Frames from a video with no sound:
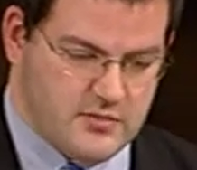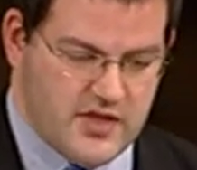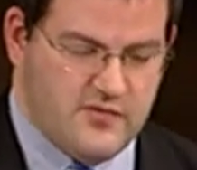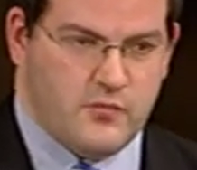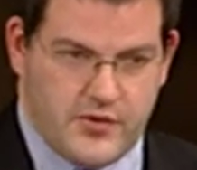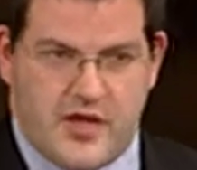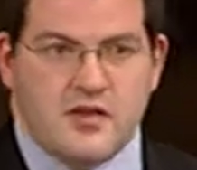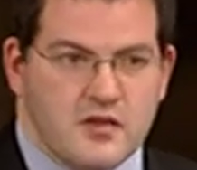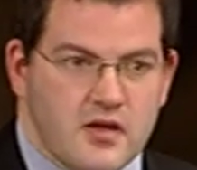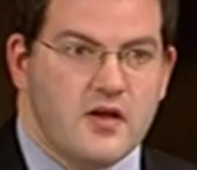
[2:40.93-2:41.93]
But even
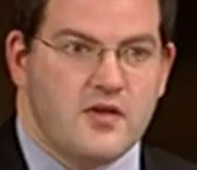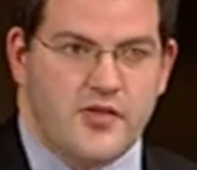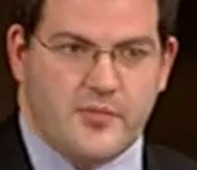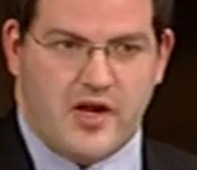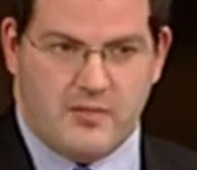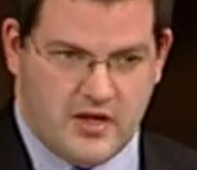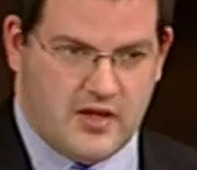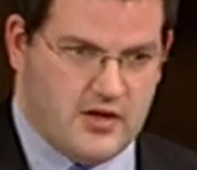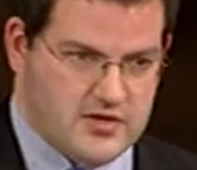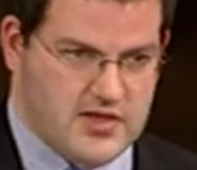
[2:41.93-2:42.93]
within the primary
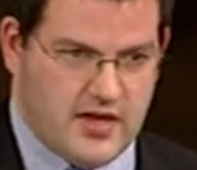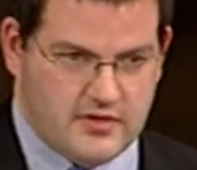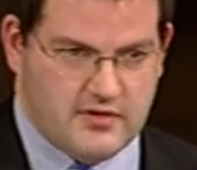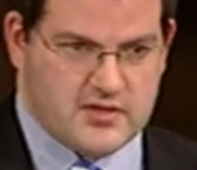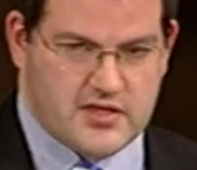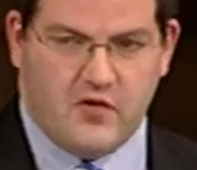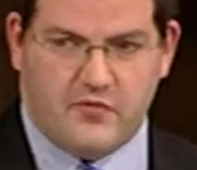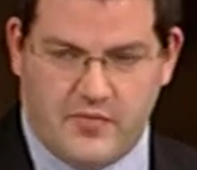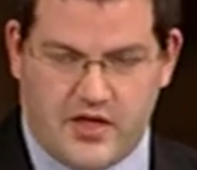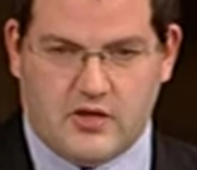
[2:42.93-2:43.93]
care sector
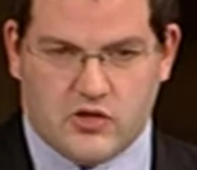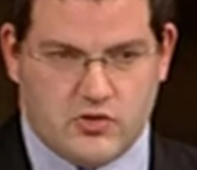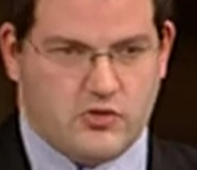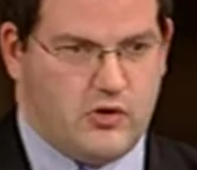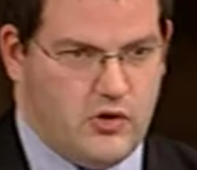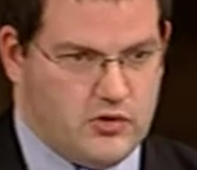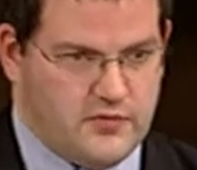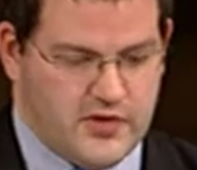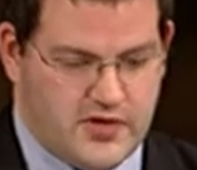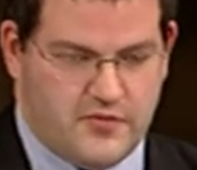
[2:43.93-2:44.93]
itself, making sure that all
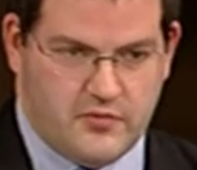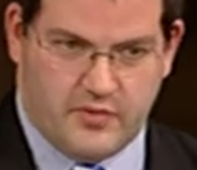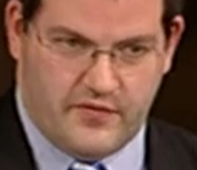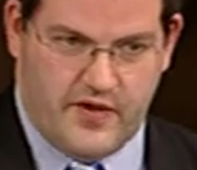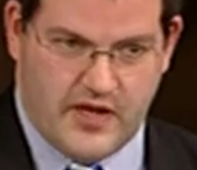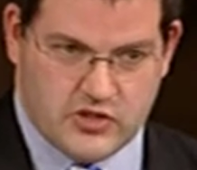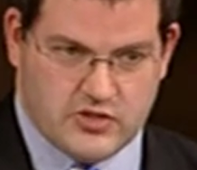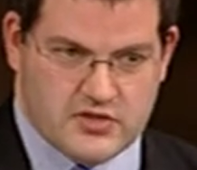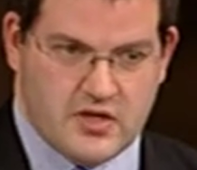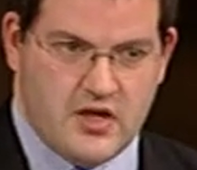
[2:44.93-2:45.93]
of the different
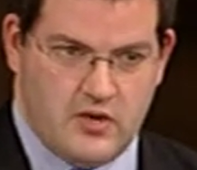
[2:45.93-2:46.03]
professions